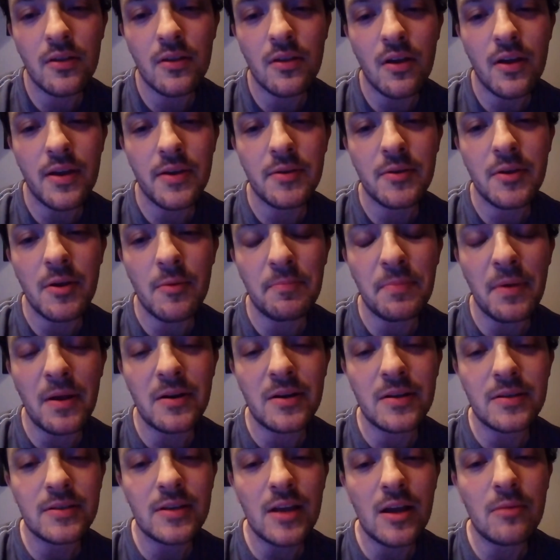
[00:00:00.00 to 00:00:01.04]
like
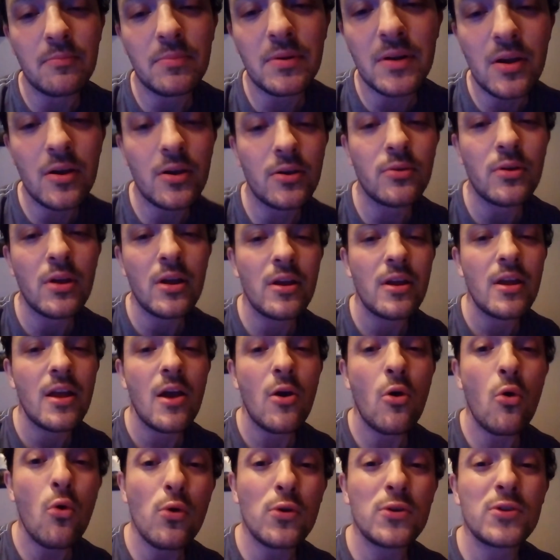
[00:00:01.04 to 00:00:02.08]
button down below.
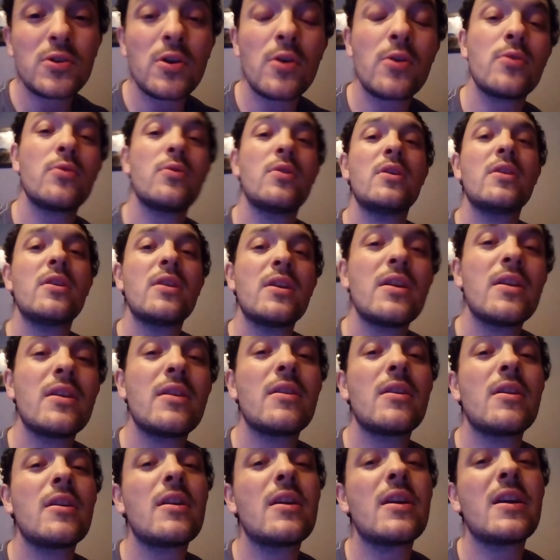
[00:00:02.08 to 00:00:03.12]
Also,
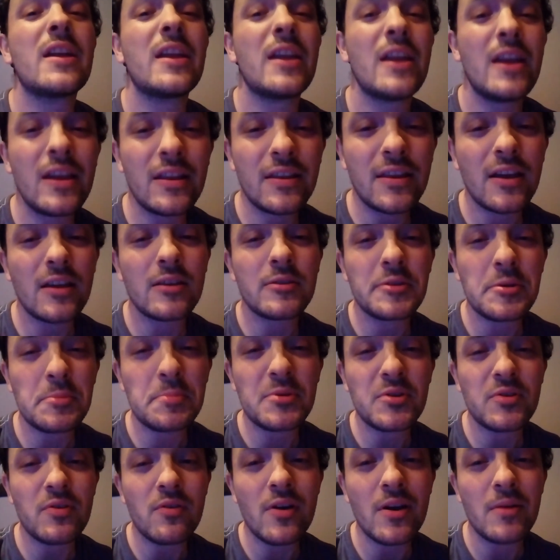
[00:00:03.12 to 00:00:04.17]
hit that
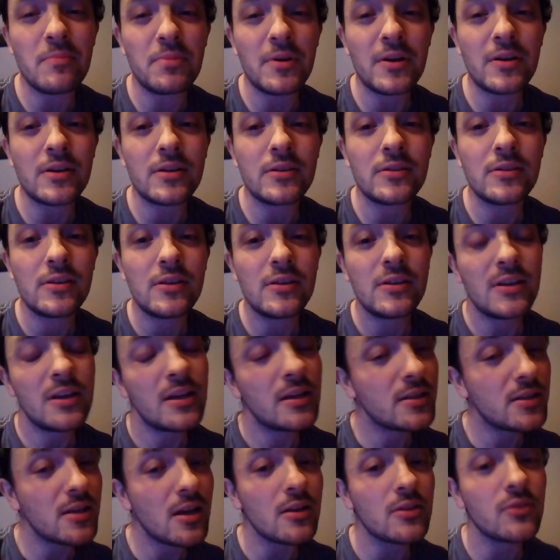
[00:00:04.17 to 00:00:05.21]
subscribe button.
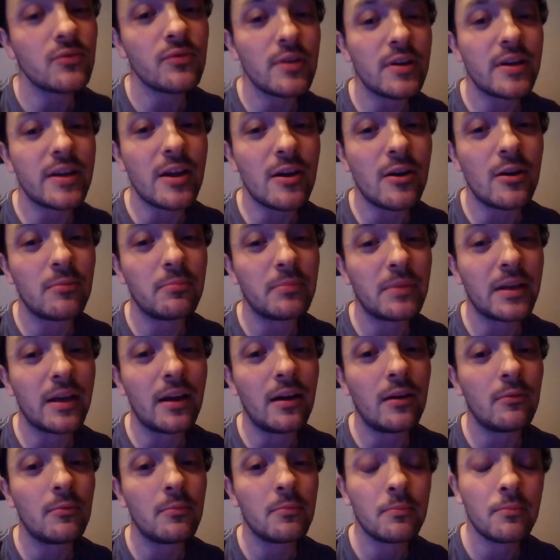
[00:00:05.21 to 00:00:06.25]
It does really help me
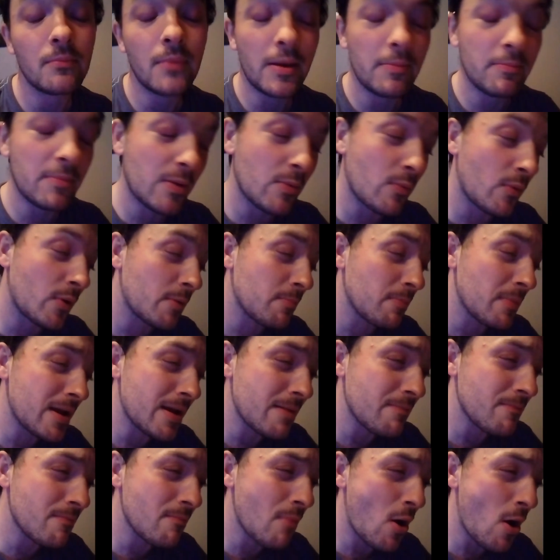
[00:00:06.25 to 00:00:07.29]
out. Make me want to
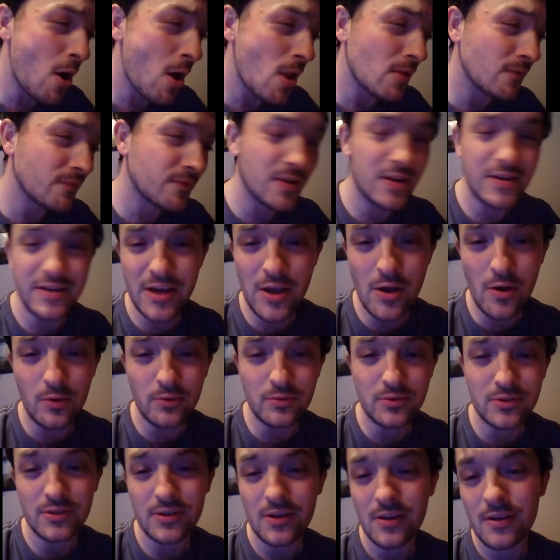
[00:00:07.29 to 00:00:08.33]
make more
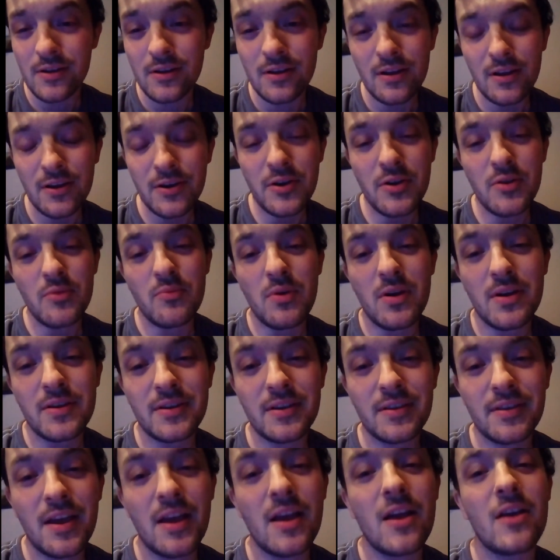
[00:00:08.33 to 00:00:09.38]
videos. I don't know why I
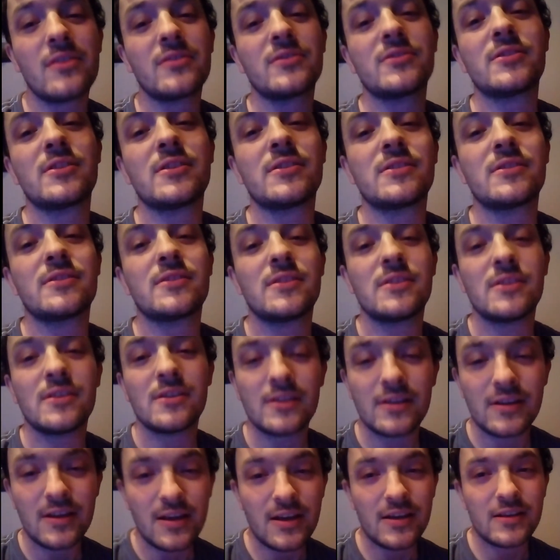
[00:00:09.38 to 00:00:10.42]
did that. I was just
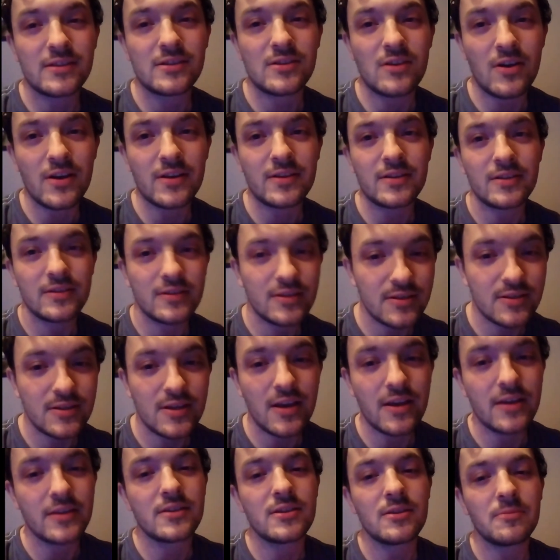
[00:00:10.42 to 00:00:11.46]
excited to
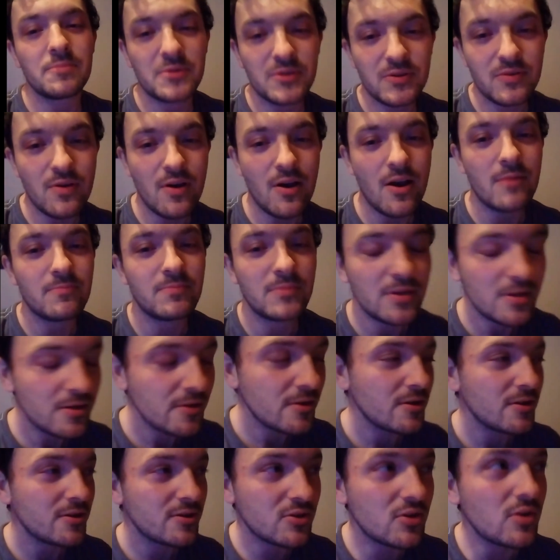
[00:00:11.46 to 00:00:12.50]
say subscribe.
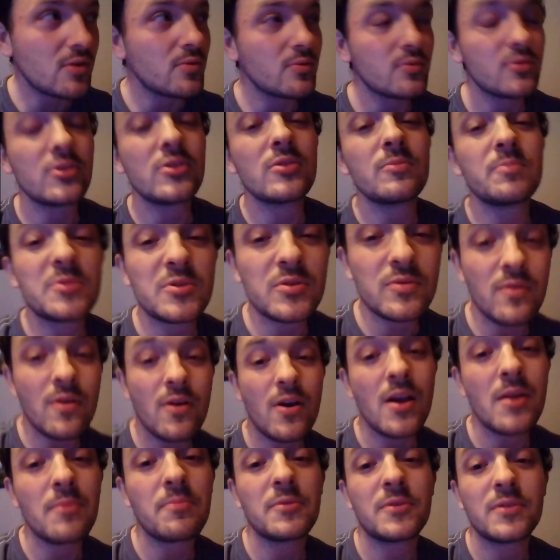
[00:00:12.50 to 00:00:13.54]
So
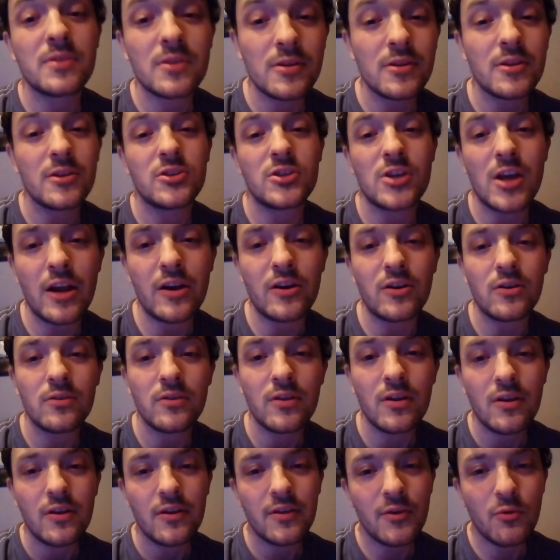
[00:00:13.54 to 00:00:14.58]
subscribe to the channel.
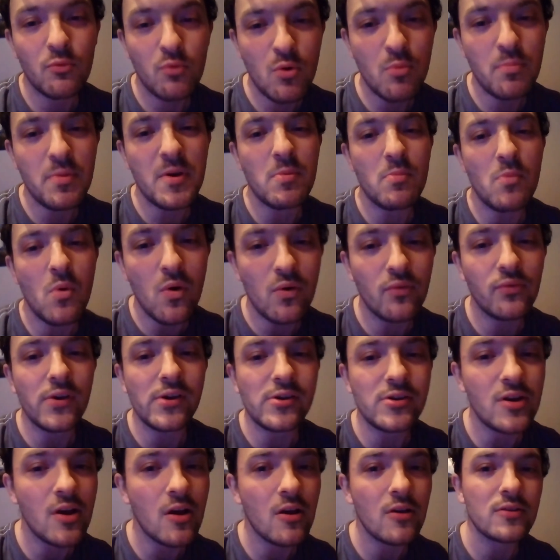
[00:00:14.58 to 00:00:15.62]
There will be more
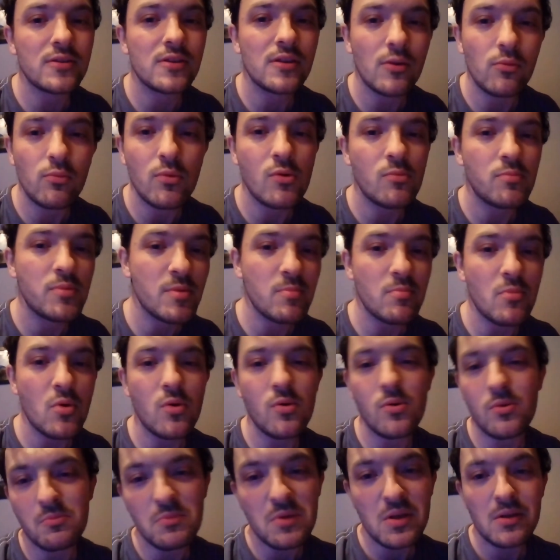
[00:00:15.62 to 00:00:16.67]
videos and there will be
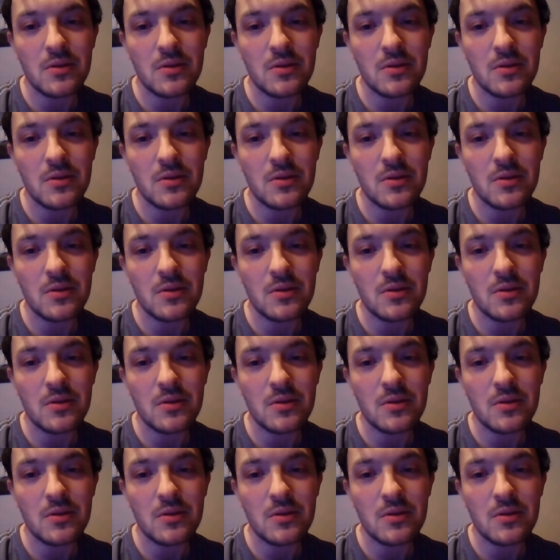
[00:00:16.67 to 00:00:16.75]
more,